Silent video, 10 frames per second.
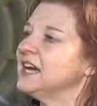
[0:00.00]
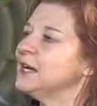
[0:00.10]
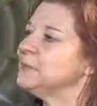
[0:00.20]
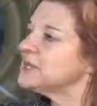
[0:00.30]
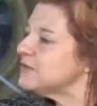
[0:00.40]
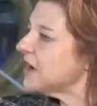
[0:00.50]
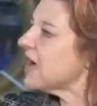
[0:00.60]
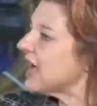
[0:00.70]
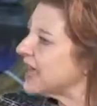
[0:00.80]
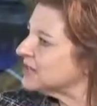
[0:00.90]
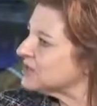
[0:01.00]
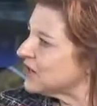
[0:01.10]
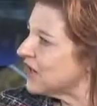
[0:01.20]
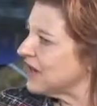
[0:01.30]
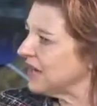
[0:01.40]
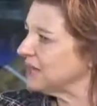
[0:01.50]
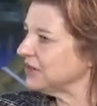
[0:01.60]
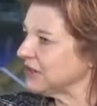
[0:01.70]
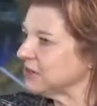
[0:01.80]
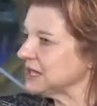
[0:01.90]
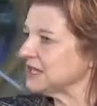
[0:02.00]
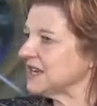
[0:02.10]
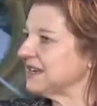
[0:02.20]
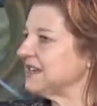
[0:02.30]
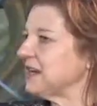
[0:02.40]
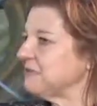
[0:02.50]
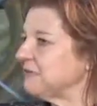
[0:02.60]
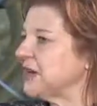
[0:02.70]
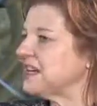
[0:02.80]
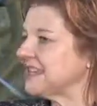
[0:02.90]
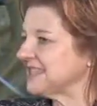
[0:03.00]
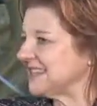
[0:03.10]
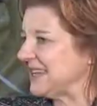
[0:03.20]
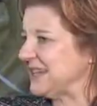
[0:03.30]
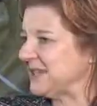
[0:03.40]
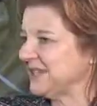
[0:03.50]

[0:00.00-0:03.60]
It's very hands-on, you know? It's a fun and exciting